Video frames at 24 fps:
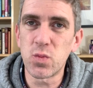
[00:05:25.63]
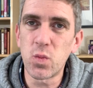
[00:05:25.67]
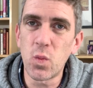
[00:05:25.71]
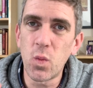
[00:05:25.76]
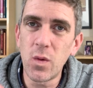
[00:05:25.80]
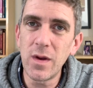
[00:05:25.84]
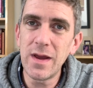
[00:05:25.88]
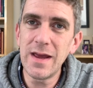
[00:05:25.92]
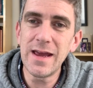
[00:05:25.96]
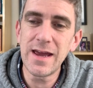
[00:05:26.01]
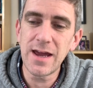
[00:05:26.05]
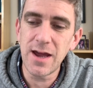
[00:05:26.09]

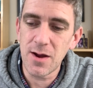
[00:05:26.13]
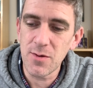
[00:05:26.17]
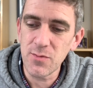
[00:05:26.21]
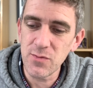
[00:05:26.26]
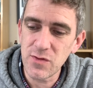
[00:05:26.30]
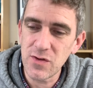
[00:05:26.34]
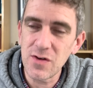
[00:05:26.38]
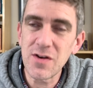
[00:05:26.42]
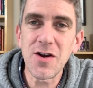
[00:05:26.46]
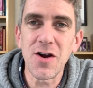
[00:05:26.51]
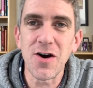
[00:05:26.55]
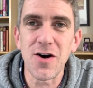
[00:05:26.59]
We come
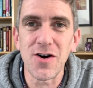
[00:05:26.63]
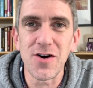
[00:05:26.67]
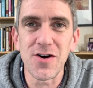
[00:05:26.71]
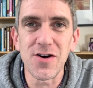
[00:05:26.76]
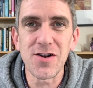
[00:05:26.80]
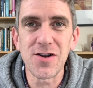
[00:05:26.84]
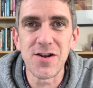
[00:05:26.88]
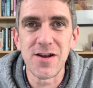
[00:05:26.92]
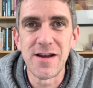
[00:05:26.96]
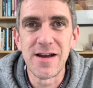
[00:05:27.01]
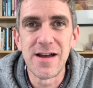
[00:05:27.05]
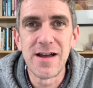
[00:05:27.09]
to
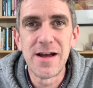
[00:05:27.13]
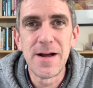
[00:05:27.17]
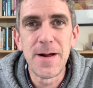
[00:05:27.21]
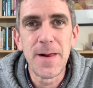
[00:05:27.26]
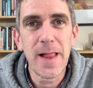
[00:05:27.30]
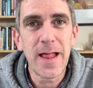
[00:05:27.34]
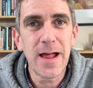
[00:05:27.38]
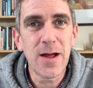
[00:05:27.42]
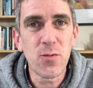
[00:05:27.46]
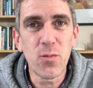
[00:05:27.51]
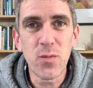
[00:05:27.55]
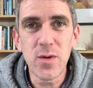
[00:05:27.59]
God
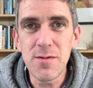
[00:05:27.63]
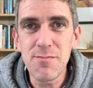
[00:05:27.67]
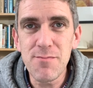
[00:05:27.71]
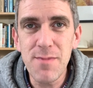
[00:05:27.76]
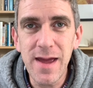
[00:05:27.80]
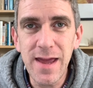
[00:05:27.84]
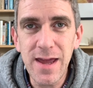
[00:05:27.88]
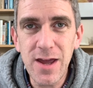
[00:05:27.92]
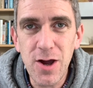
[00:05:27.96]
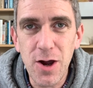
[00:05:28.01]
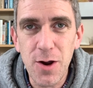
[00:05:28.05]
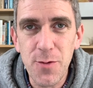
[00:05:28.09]
and we
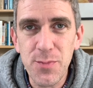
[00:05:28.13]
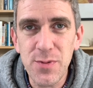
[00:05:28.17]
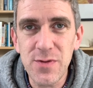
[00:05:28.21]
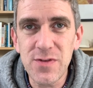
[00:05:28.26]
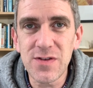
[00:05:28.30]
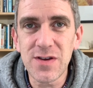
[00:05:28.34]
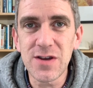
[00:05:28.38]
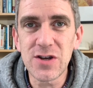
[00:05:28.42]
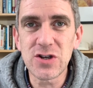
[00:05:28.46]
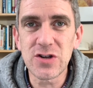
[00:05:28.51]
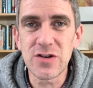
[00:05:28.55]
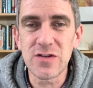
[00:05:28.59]
make our
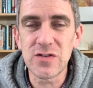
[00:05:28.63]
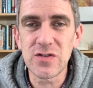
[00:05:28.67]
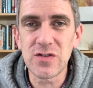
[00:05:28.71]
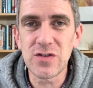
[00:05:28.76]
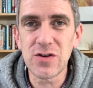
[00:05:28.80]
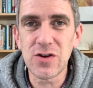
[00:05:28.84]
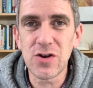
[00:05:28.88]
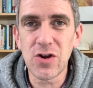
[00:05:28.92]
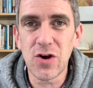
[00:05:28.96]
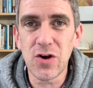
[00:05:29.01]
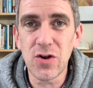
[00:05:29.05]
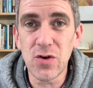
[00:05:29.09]
petitions
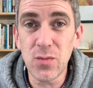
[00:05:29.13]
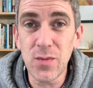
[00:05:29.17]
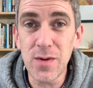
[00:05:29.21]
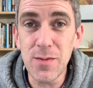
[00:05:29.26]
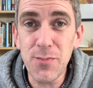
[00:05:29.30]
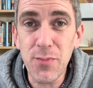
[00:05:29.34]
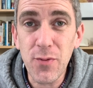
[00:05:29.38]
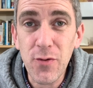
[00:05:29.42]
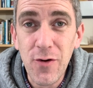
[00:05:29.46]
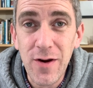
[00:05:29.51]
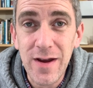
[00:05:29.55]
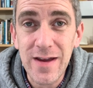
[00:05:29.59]
to God and we
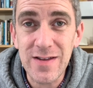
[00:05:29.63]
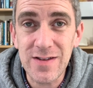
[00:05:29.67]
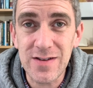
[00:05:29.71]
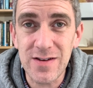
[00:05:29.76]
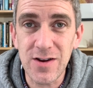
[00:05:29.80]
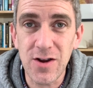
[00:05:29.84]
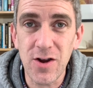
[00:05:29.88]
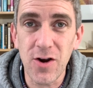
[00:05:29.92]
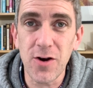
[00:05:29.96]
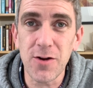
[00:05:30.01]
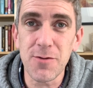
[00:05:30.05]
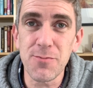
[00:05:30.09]
pray to
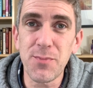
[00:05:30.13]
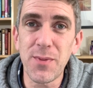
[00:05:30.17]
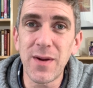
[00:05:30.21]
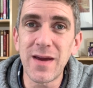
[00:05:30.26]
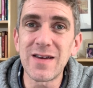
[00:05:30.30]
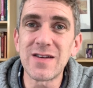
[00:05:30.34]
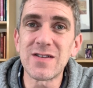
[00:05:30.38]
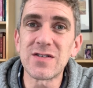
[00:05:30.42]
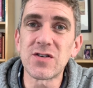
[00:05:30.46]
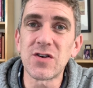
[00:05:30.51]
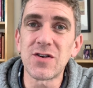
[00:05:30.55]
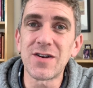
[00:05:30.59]
God
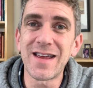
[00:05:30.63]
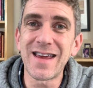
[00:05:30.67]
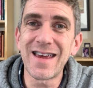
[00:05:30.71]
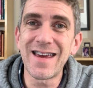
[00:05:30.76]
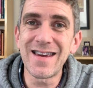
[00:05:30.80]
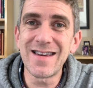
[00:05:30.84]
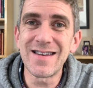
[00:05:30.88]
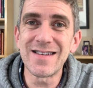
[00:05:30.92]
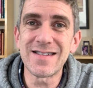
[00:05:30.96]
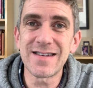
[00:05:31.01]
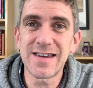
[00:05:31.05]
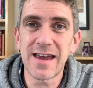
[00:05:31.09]
based on
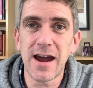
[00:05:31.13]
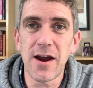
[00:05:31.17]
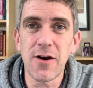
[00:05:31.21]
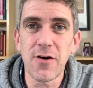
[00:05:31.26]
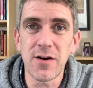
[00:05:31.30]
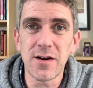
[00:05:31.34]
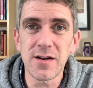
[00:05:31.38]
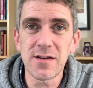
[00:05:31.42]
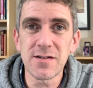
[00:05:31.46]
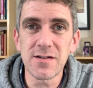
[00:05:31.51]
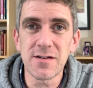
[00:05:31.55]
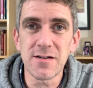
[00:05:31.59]
his
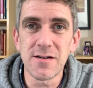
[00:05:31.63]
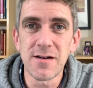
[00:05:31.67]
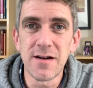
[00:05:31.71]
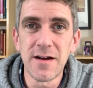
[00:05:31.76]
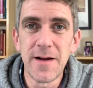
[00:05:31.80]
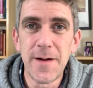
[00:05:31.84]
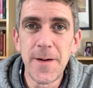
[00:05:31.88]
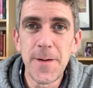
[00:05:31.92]
character.